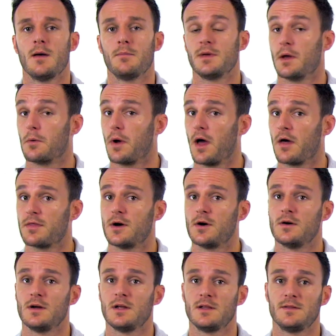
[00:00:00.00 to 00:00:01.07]
Be aware
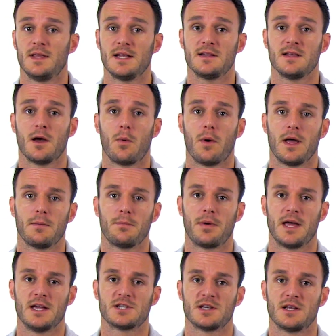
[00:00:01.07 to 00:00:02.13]
though that the awake
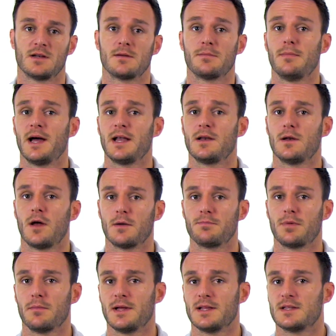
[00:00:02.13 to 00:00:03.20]
patient might
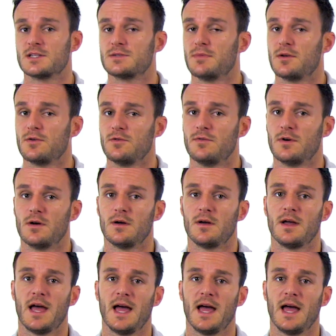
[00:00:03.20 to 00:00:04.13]
not permit this maneuver,